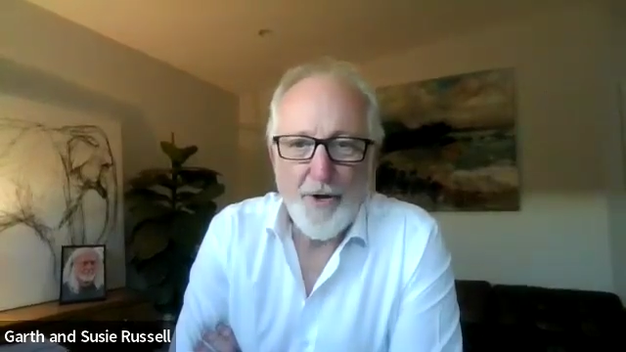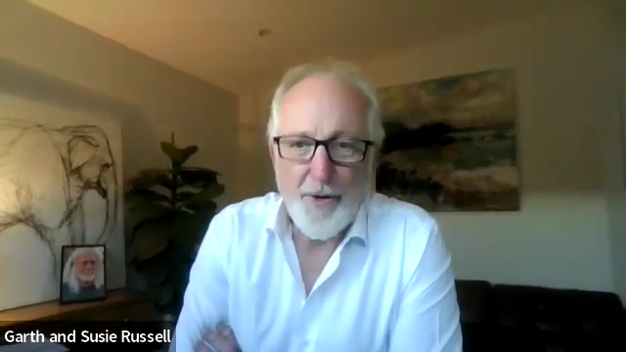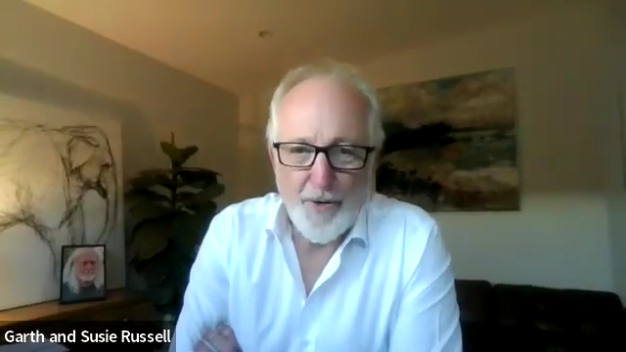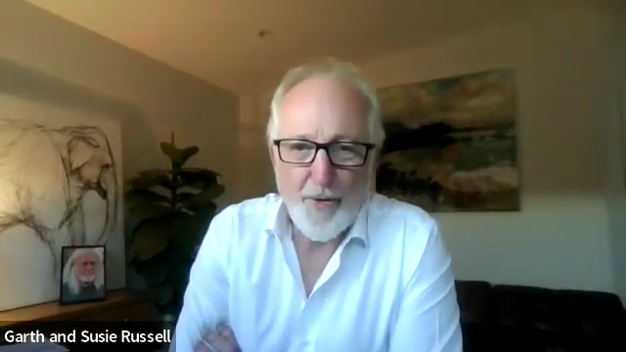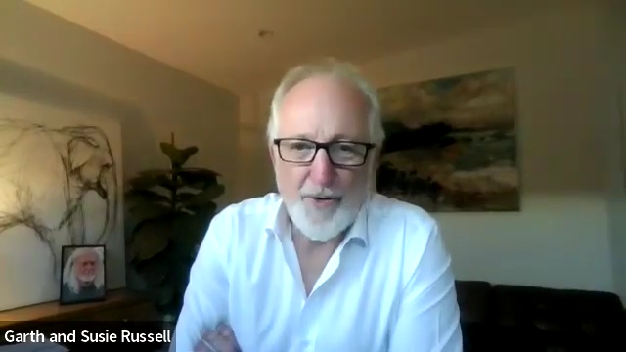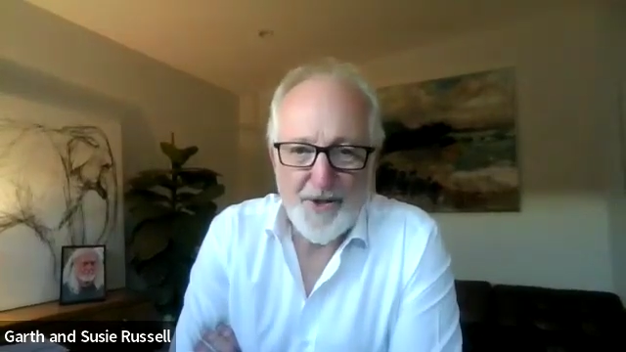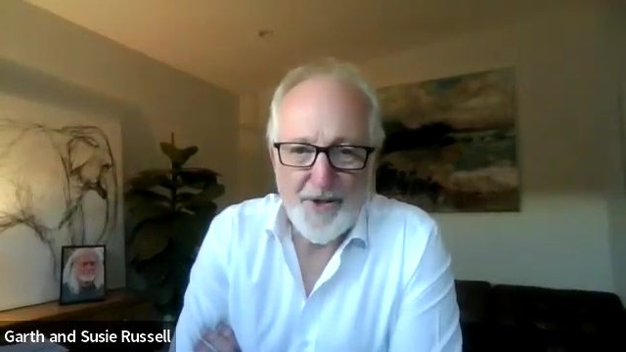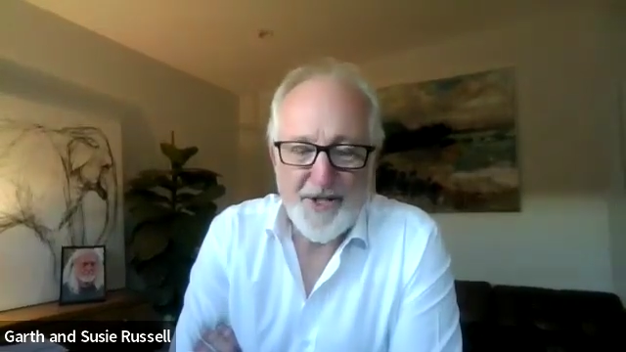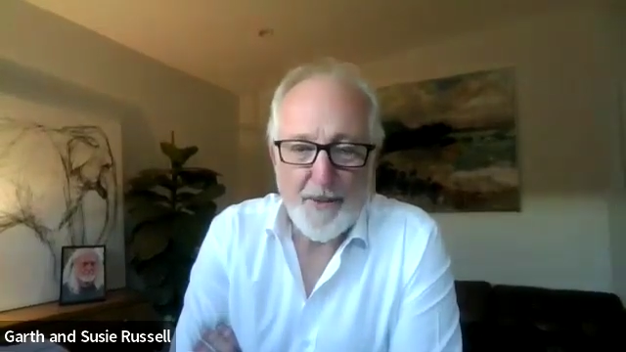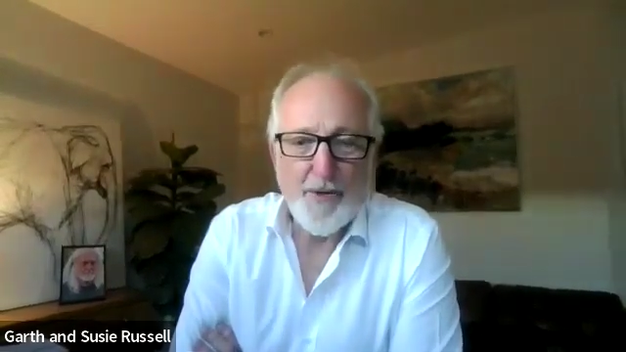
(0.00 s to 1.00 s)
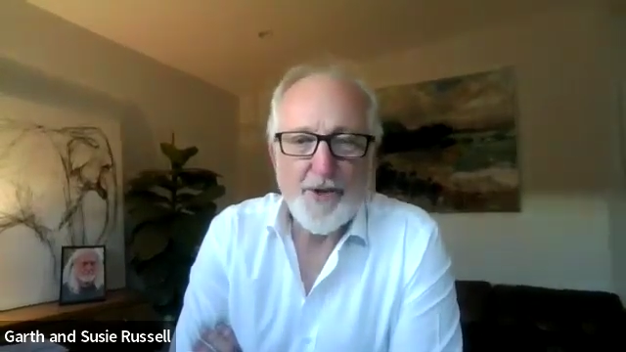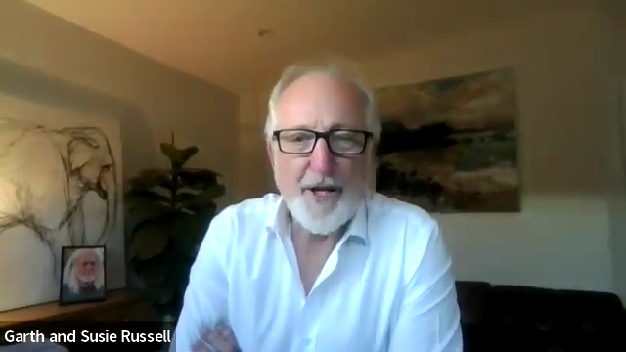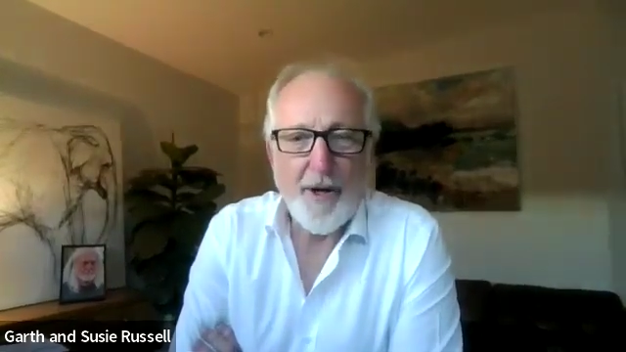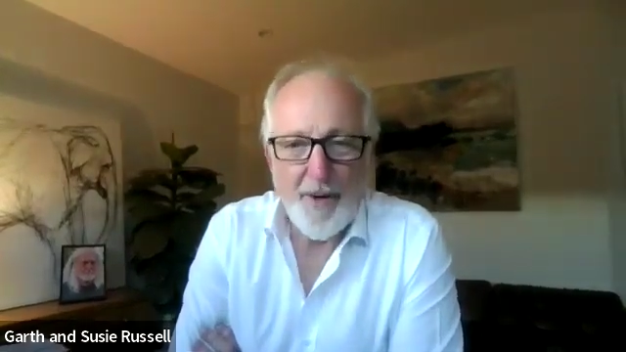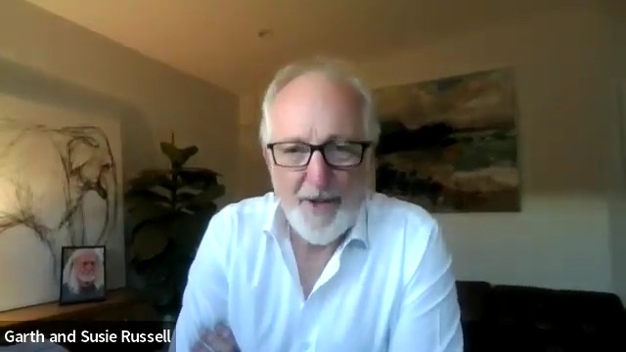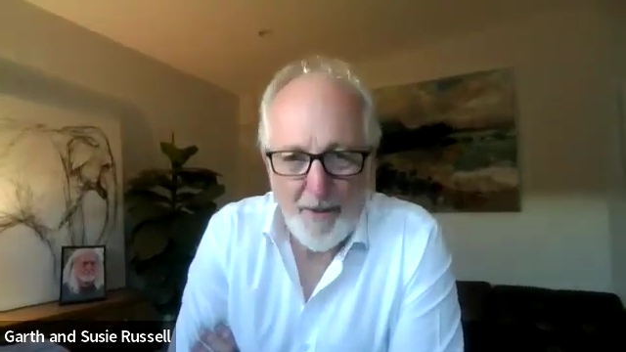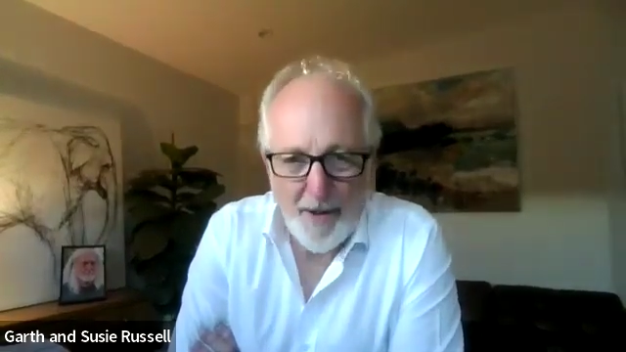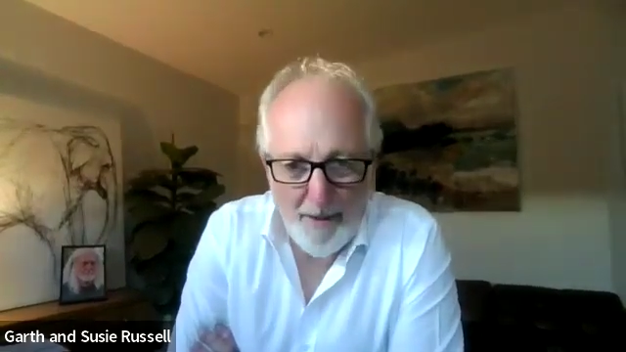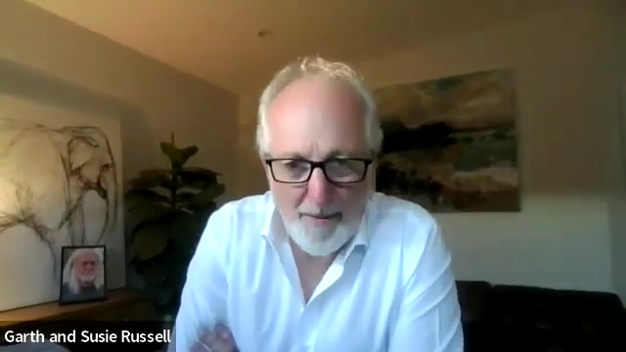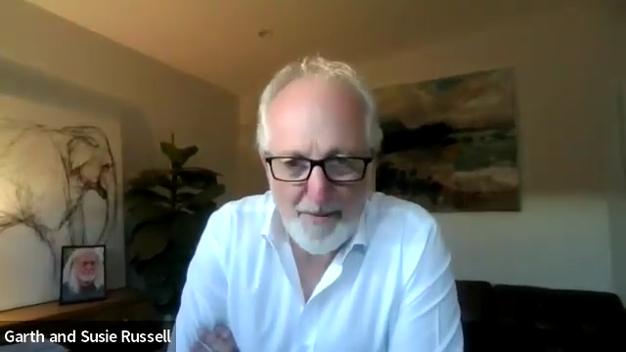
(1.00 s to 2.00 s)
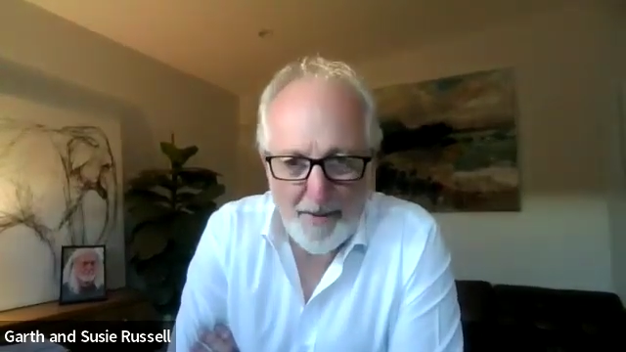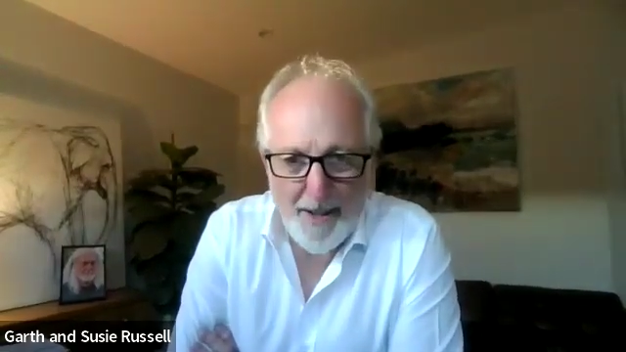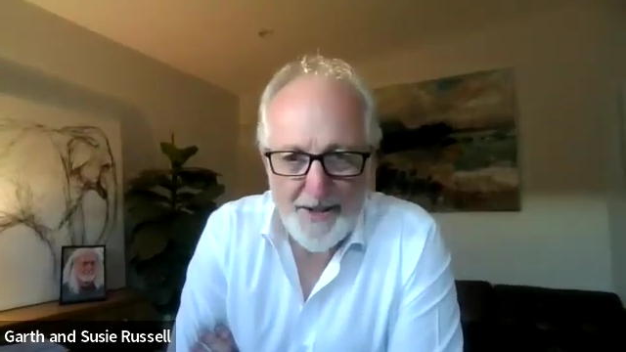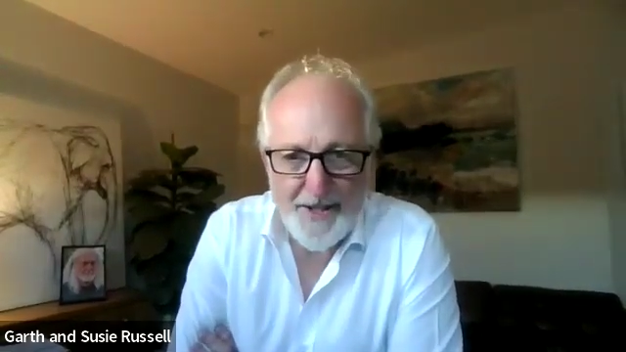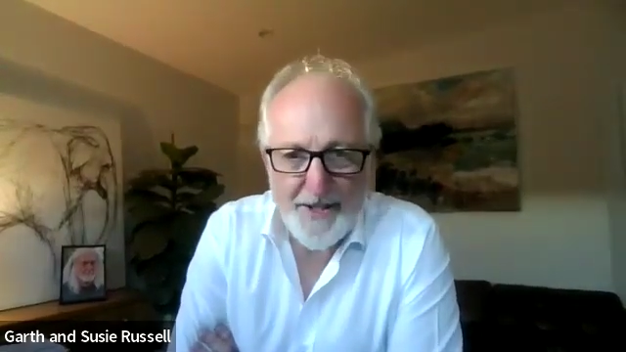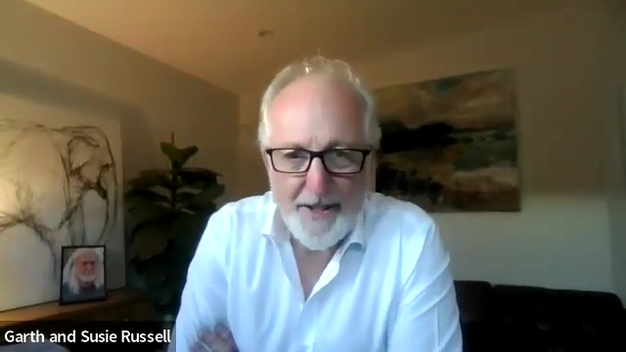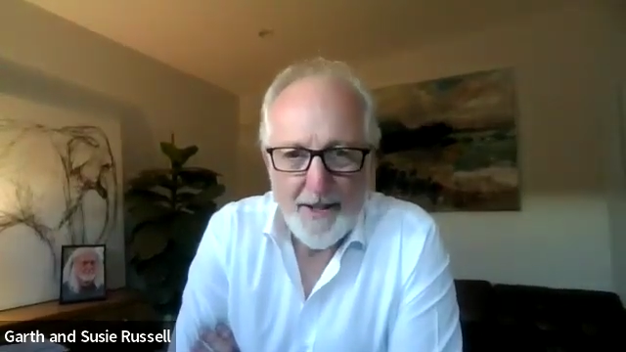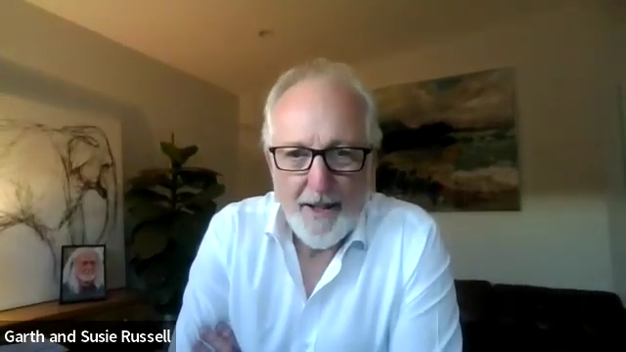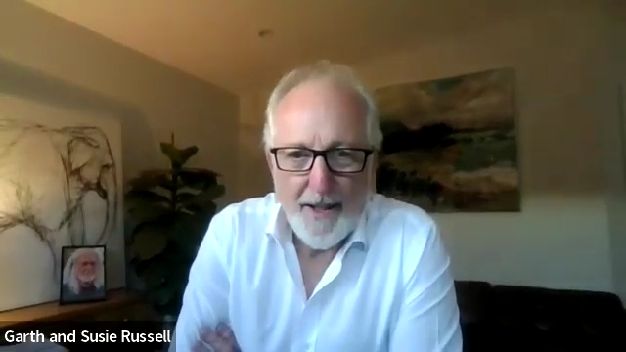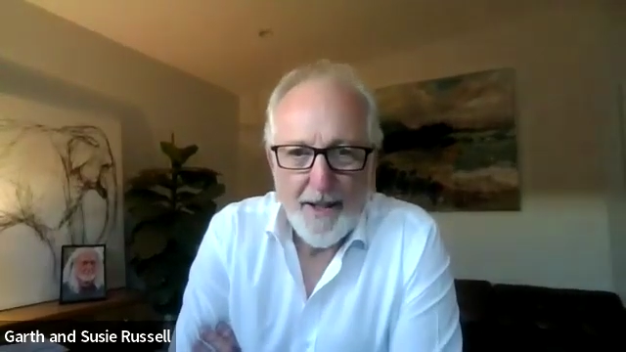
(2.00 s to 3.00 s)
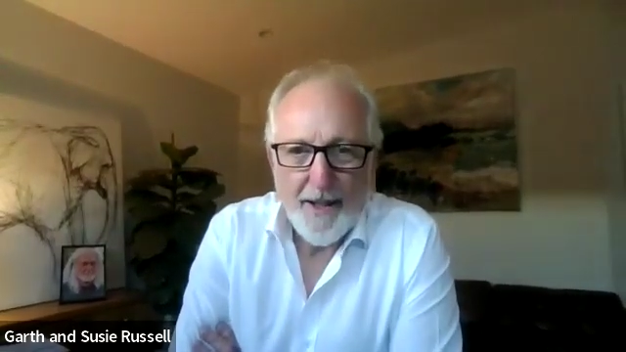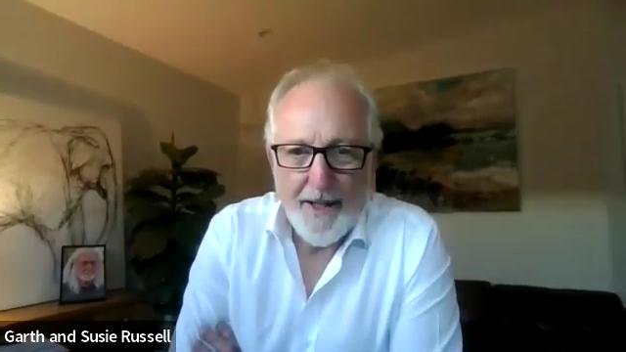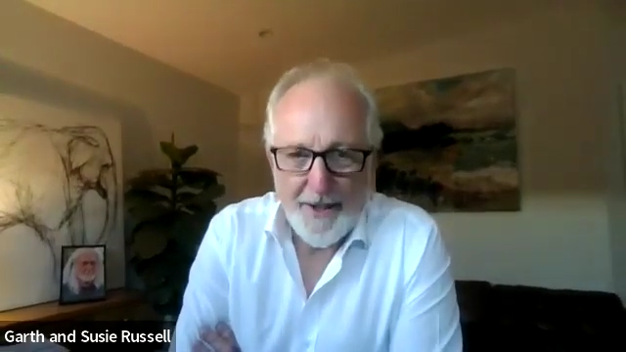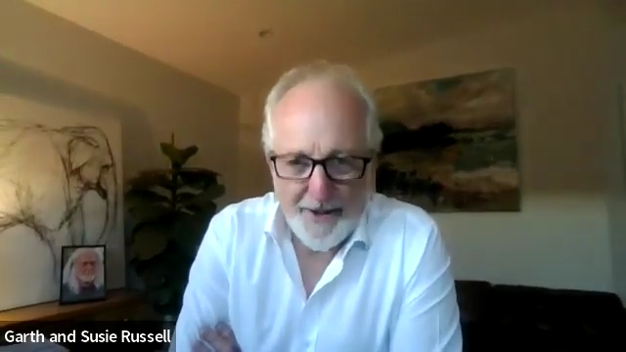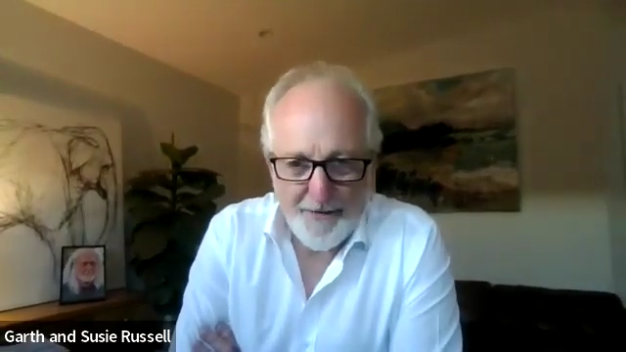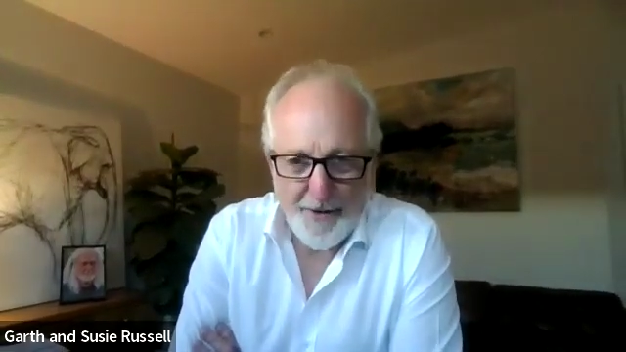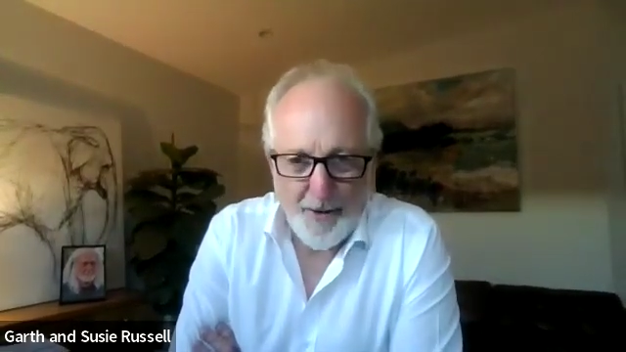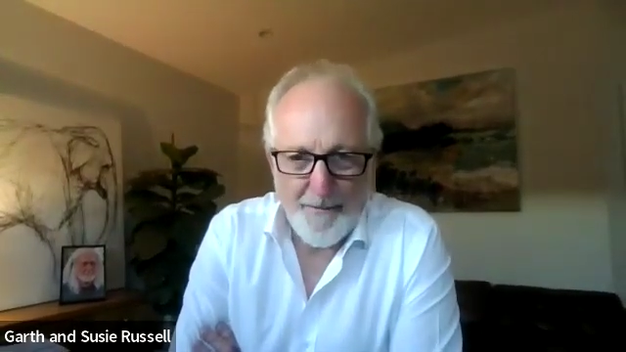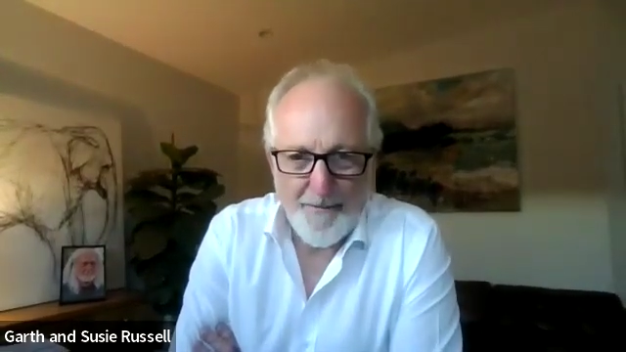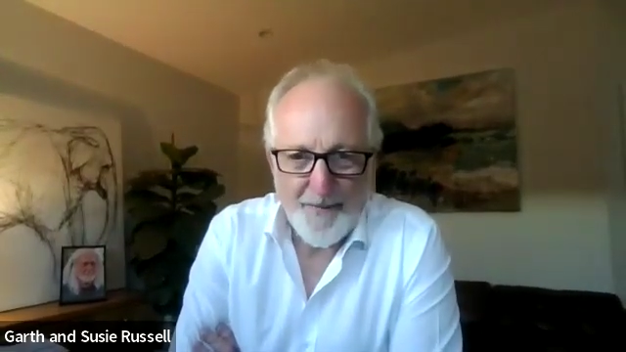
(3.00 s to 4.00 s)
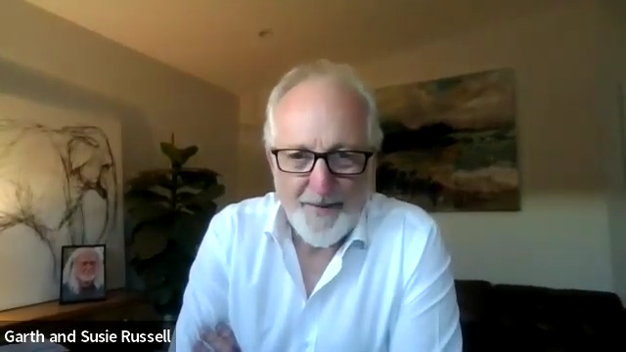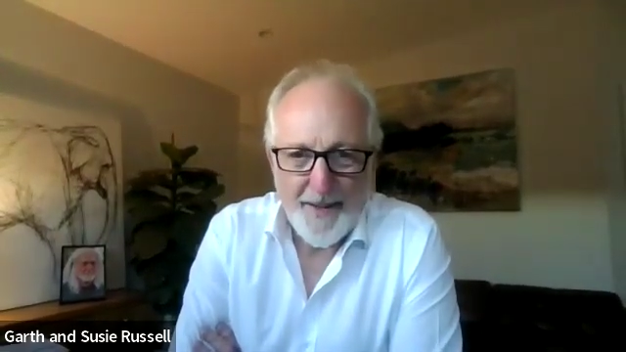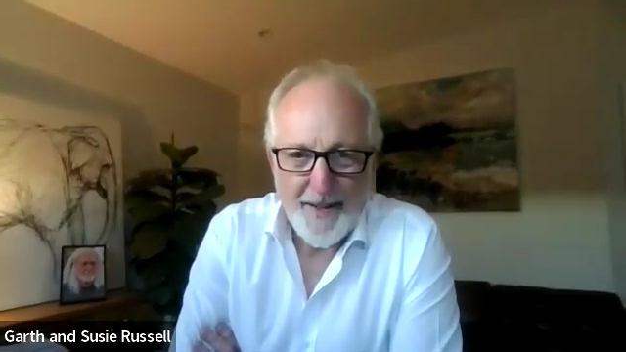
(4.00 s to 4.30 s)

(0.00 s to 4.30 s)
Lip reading: and her daughter just said, "Would you go around to my mum's place and interview her?"